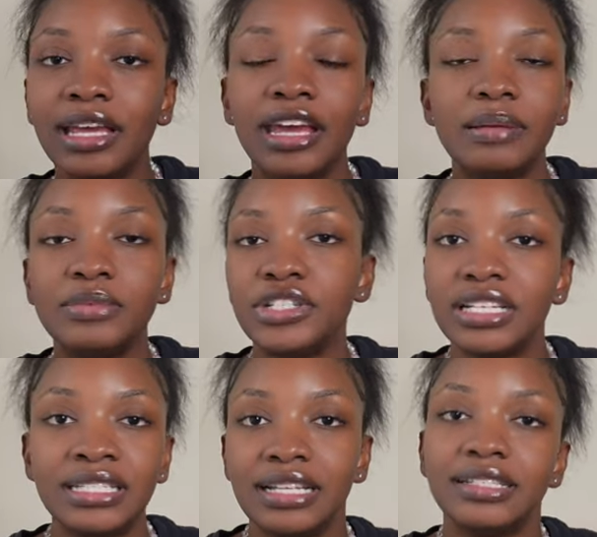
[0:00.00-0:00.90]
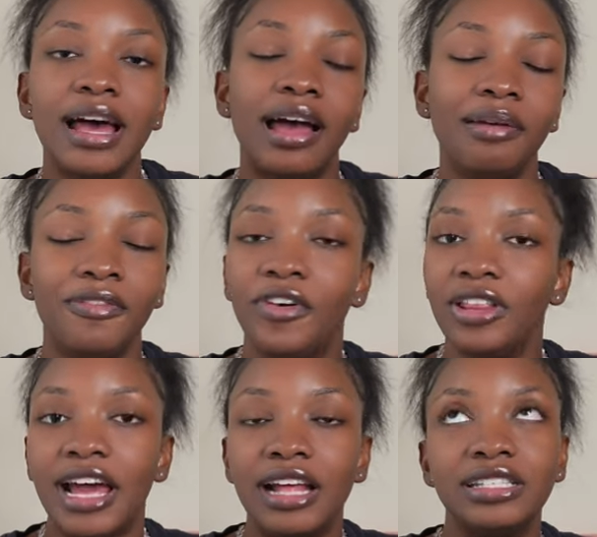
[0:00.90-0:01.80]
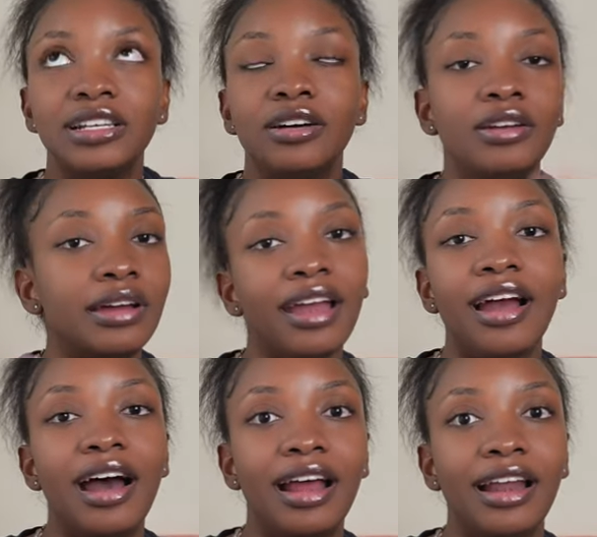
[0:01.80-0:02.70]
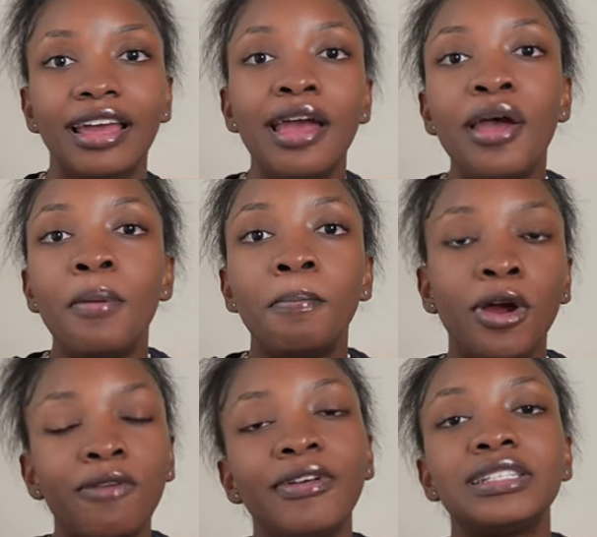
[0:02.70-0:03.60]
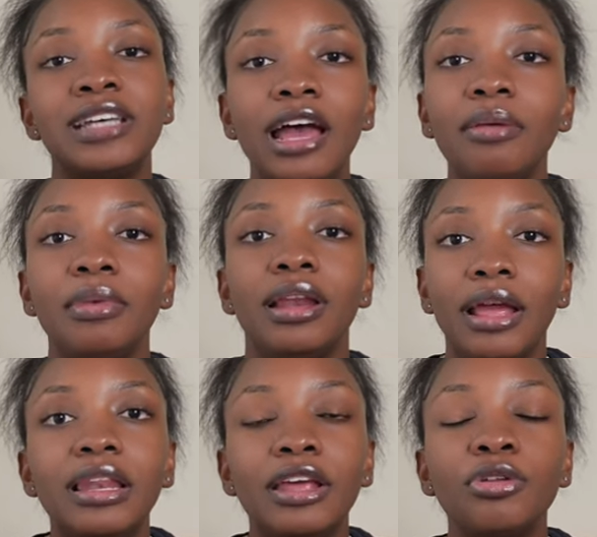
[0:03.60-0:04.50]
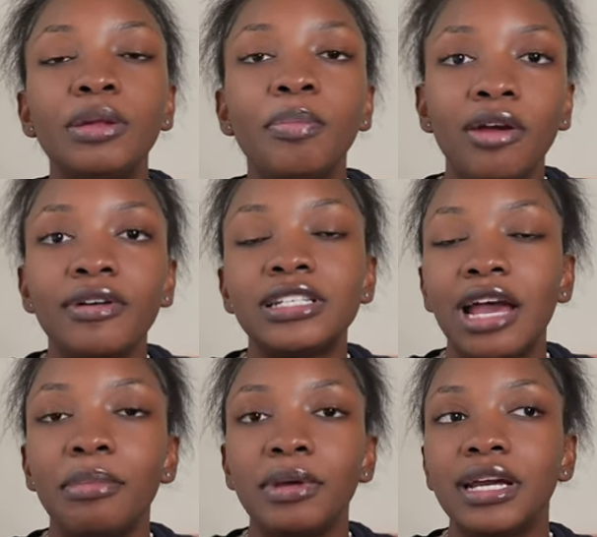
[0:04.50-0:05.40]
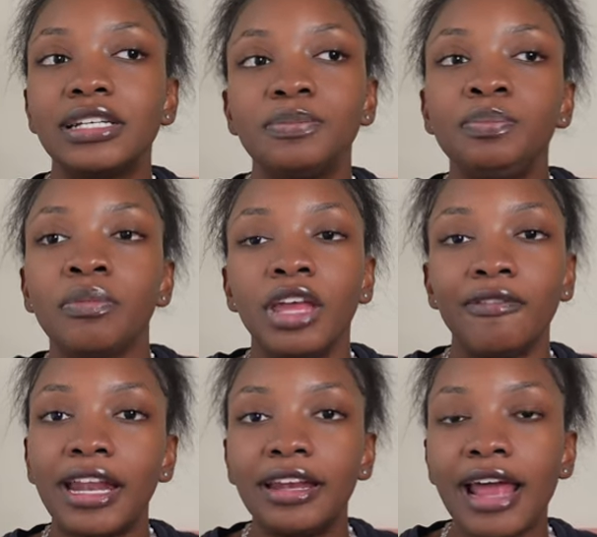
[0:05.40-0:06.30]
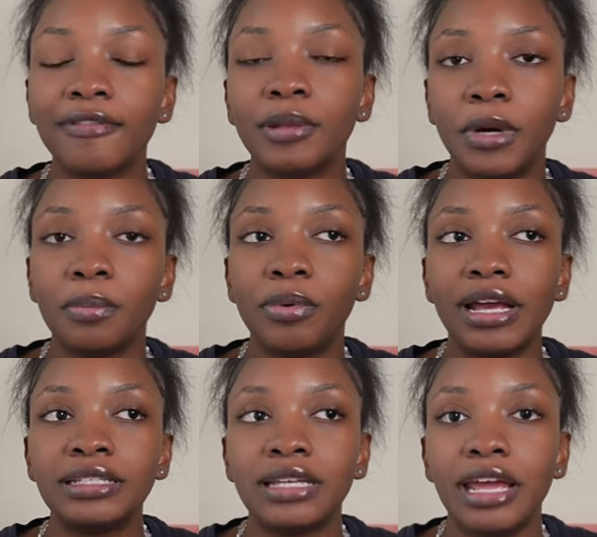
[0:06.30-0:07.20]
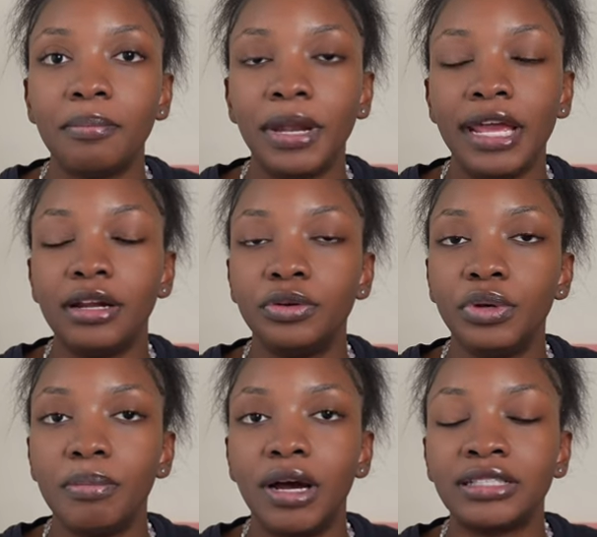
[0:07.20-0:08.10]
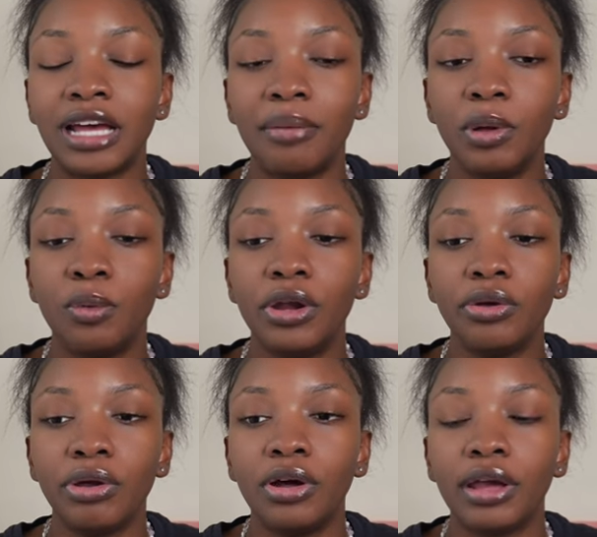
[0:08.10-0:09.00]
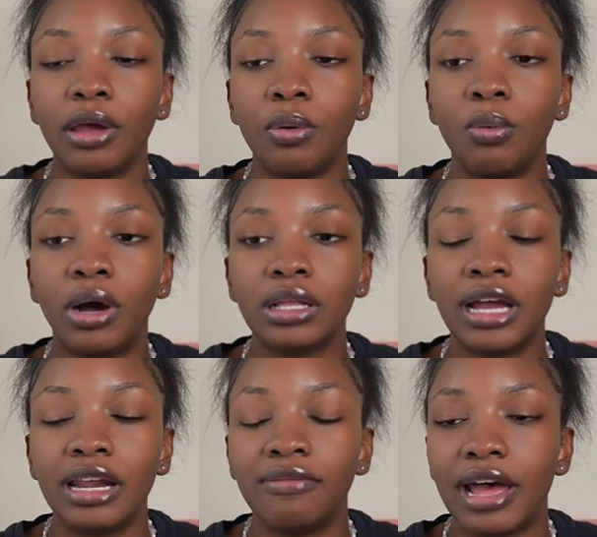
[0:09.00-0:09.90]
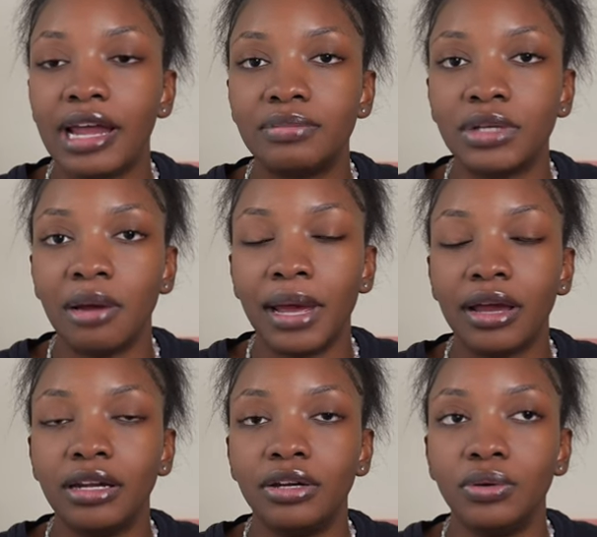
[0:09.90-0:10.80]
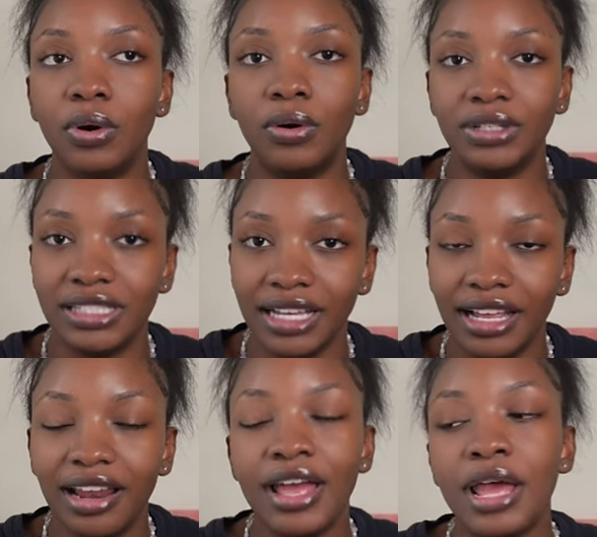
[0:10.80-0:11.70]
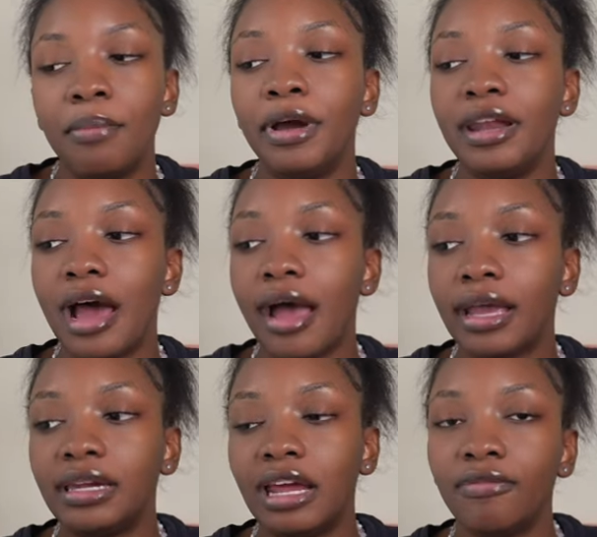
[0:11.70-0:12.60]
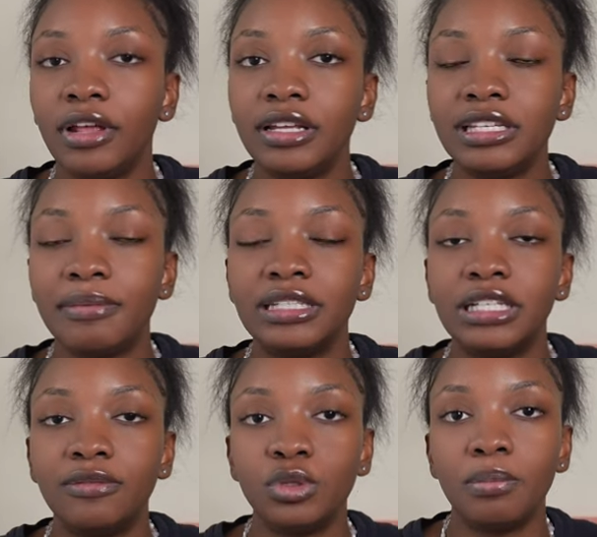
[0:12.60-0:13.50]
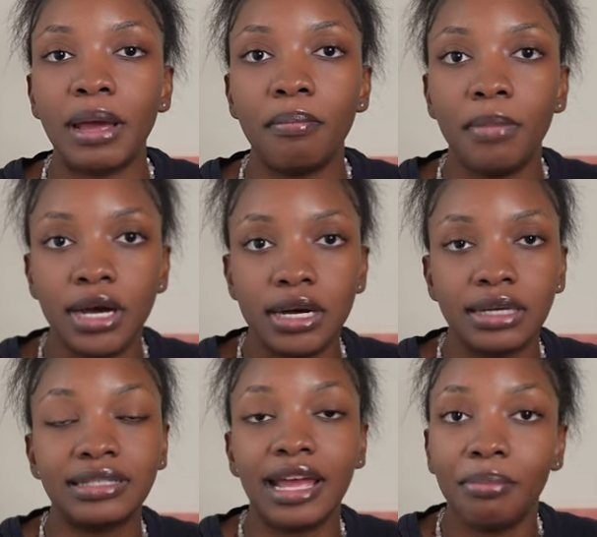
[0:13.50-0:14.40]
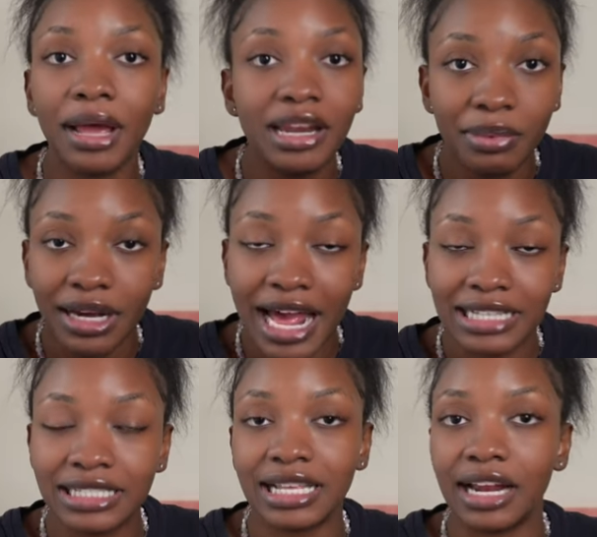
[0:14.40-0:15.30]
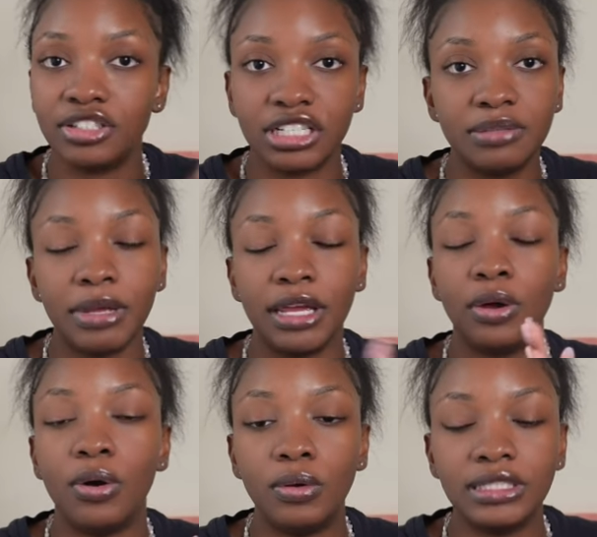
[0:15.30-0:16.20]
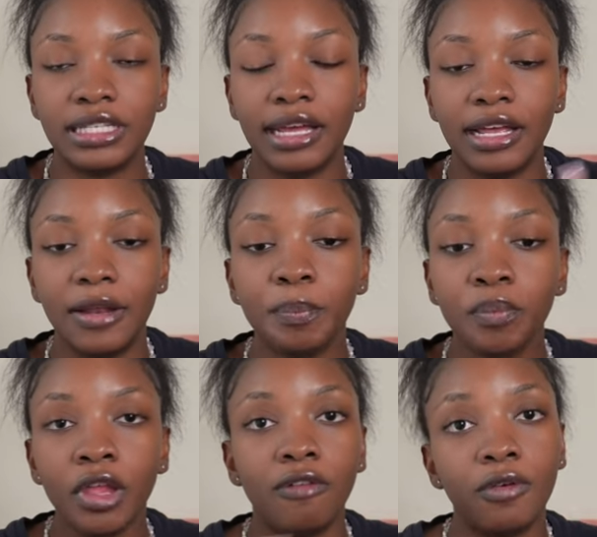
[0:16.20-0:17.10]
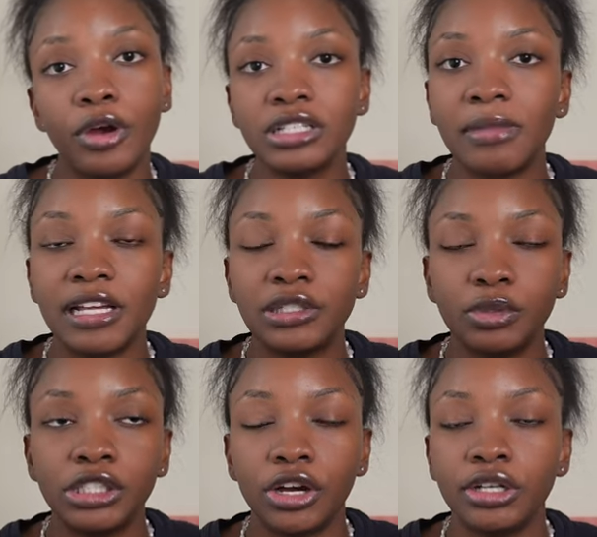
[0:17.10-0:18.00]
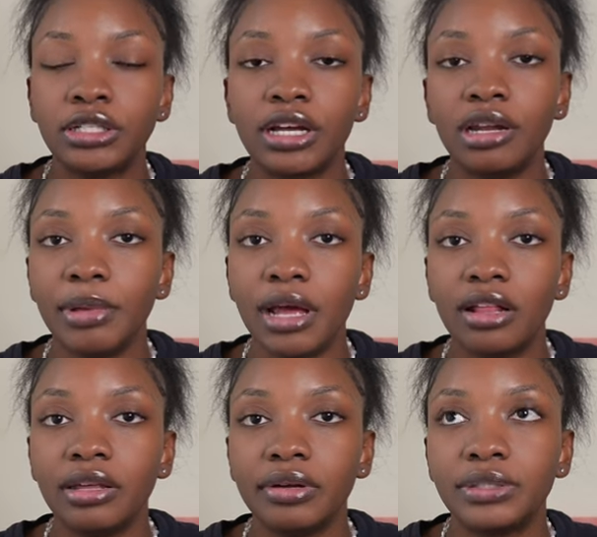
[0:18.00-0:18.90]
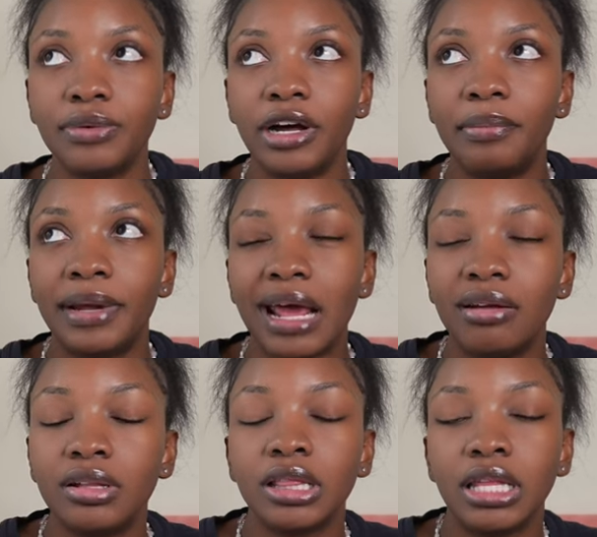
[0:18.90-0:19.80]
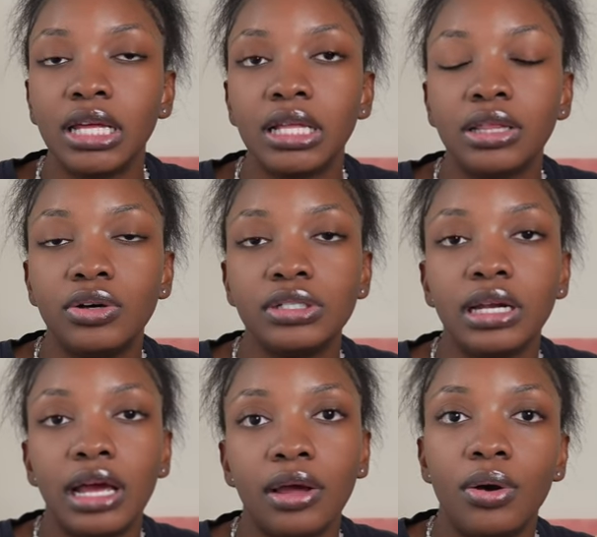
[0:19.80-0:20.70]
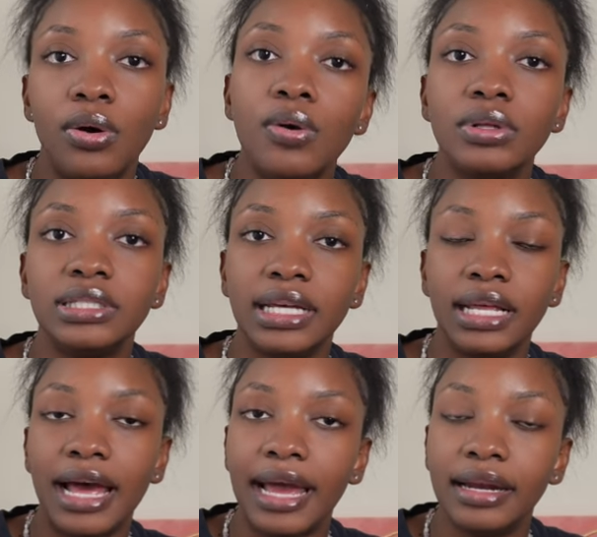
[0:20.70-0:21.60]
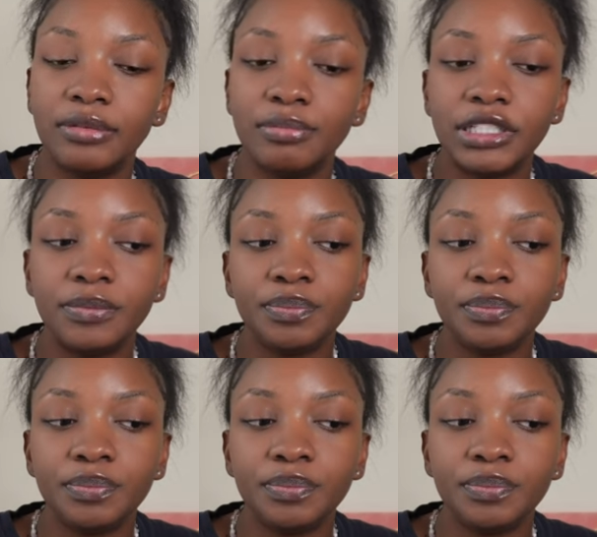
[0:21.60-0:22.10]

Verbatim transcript: came just in time for that so look at god like perfect timing like literally perfect timing because if i didn't have the mug press and plan on doing mugs i would be wondering okay what kind of items am i gonna do wholesale but now i can definitely see myself doing my mugs and my libby glasses that i just made wholesale of course my shirts are gonna be on there as well but i don't think those are like wholesale items